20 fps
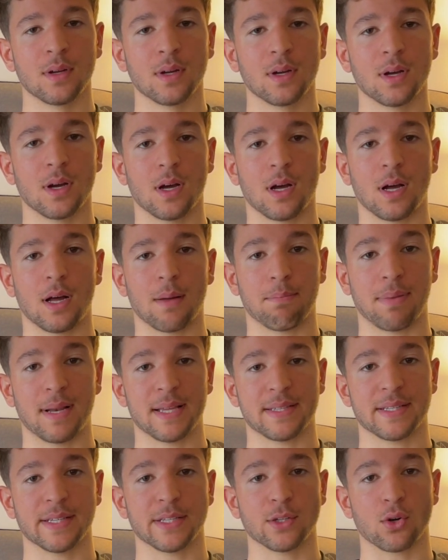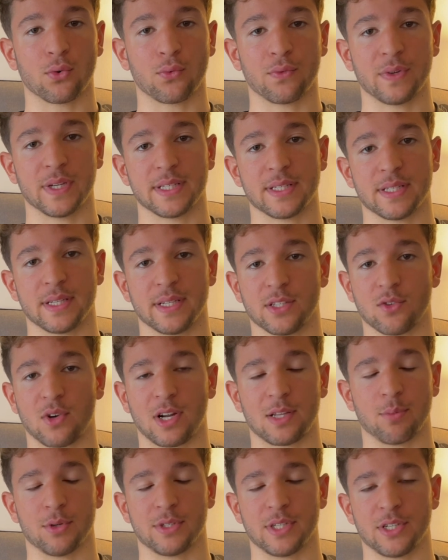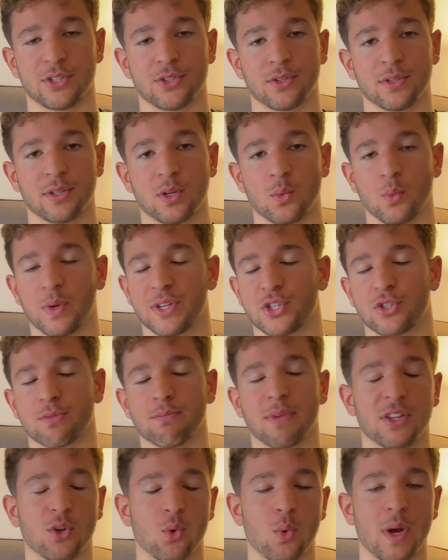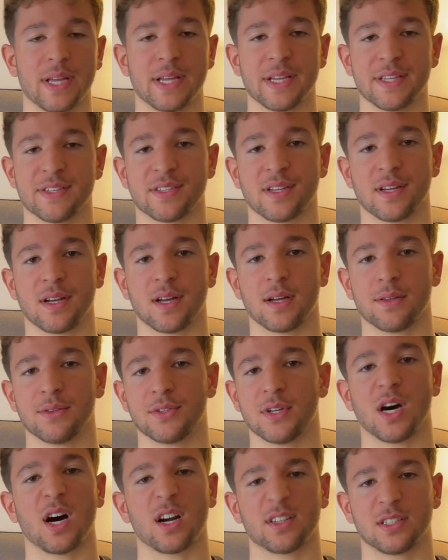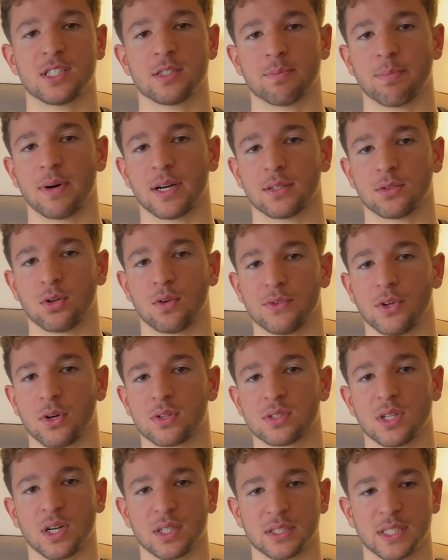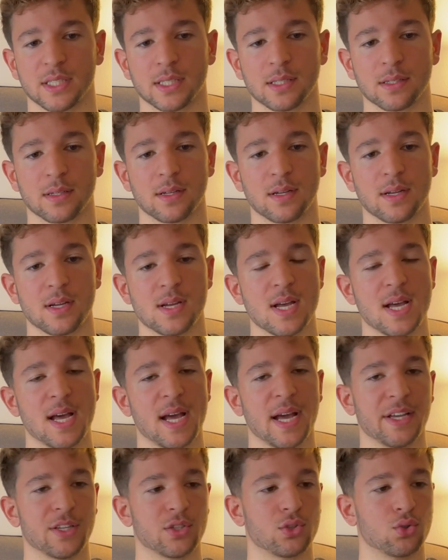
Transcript: placing your feet in the right position, which by the way is the hardest part of dog starting, is